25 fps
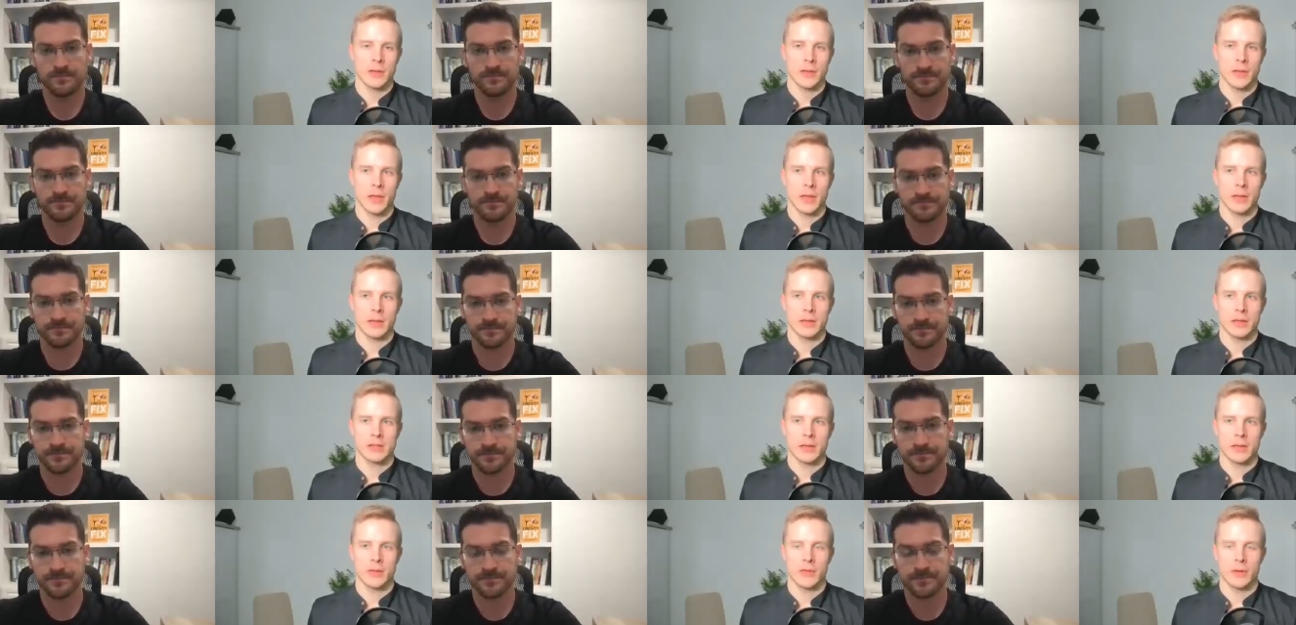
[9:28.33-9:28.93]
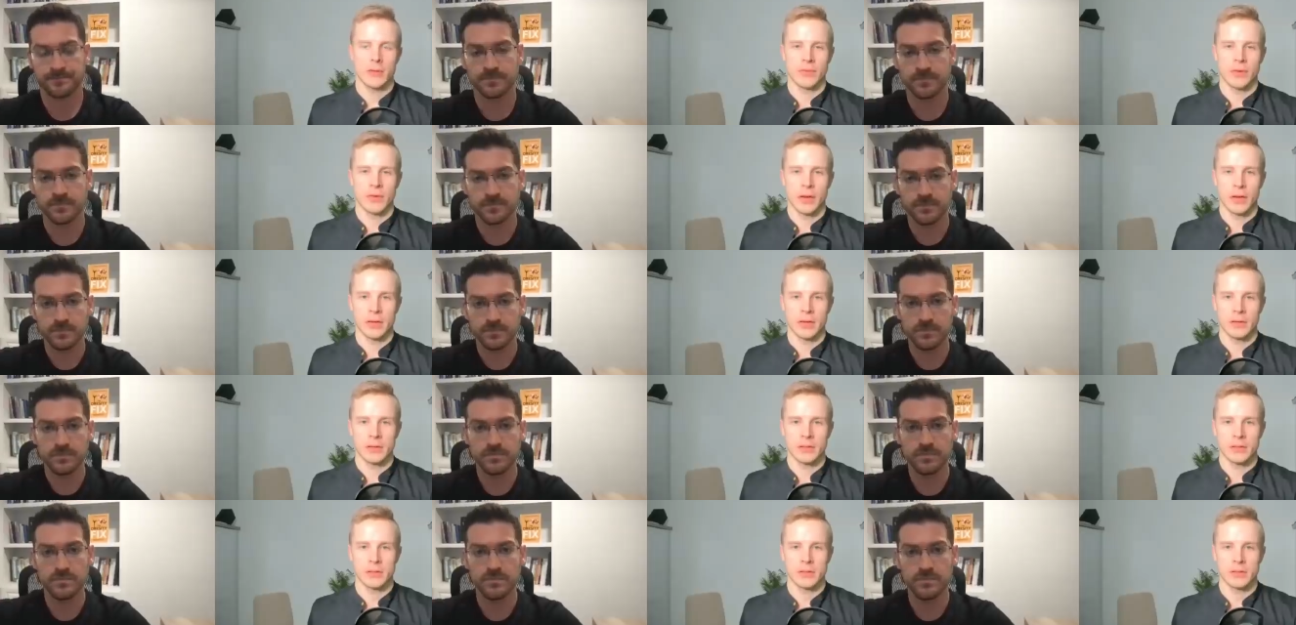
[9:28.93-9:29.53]
Speaker 1: uh, let's say
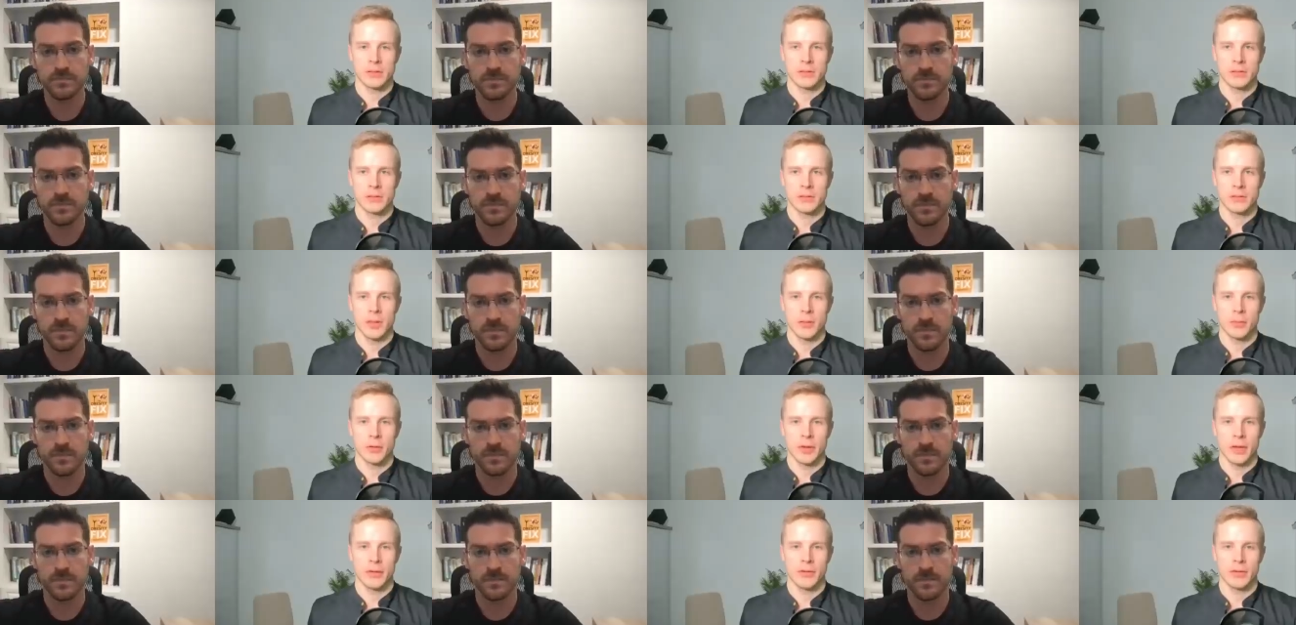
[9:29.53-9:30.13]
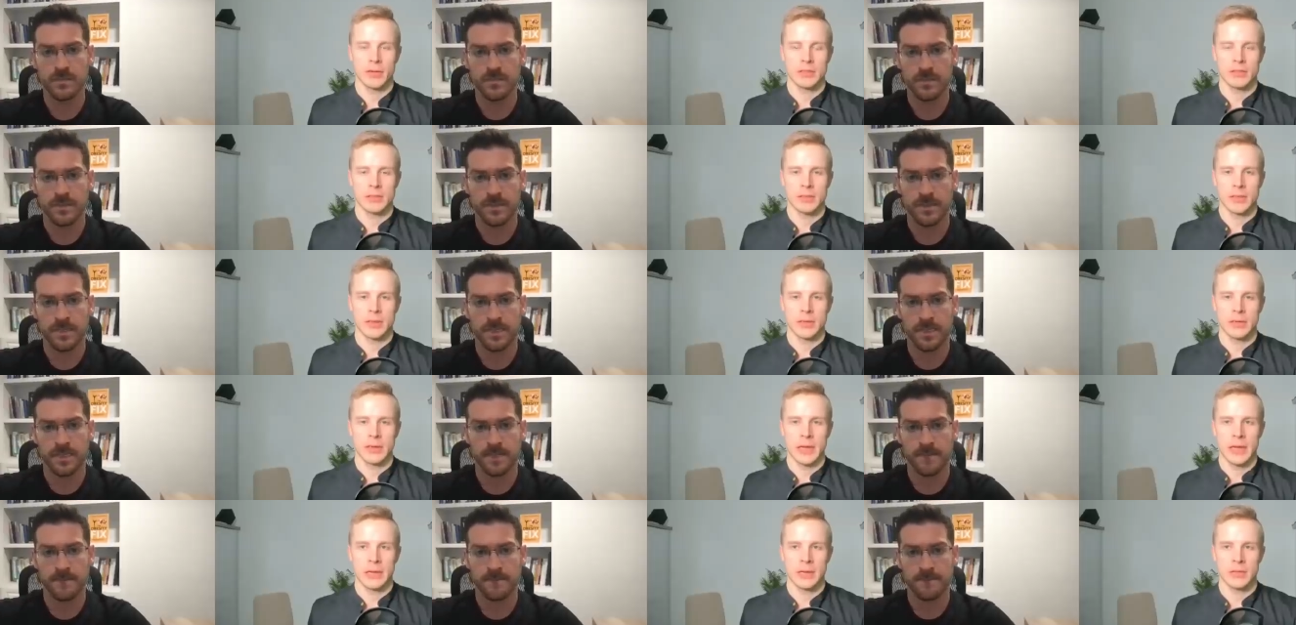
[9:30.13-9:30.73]
refined carbohydrates
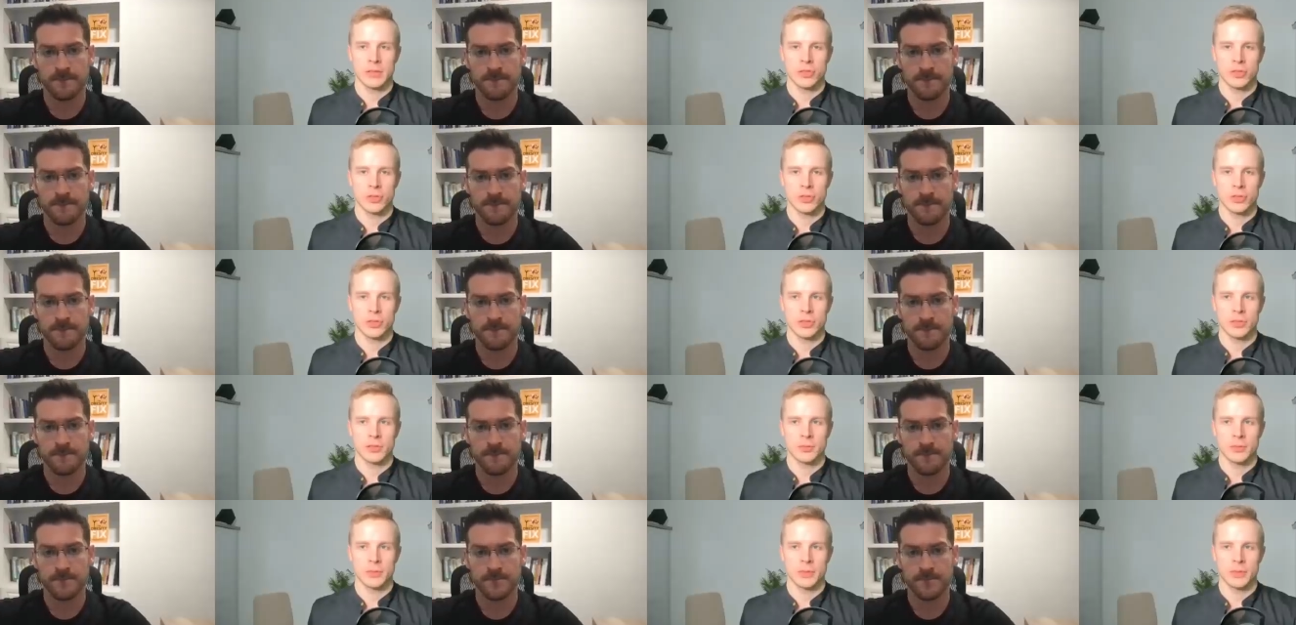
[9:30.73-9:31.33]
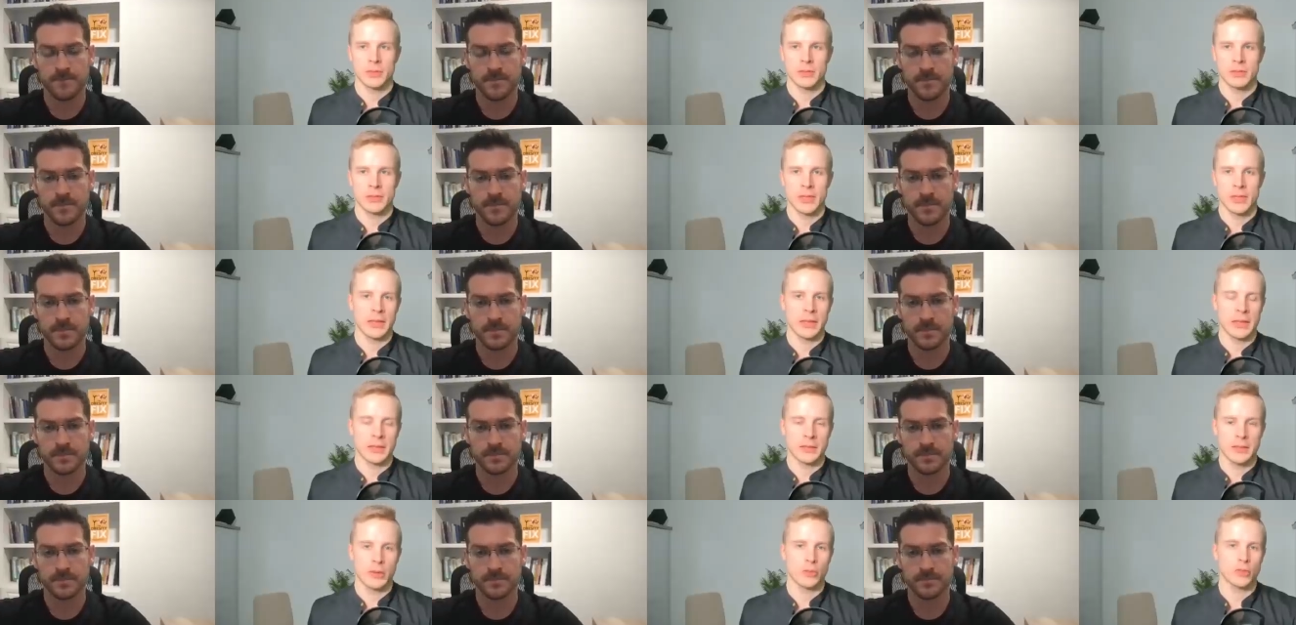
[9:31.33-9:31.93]
and added sugars because yeah like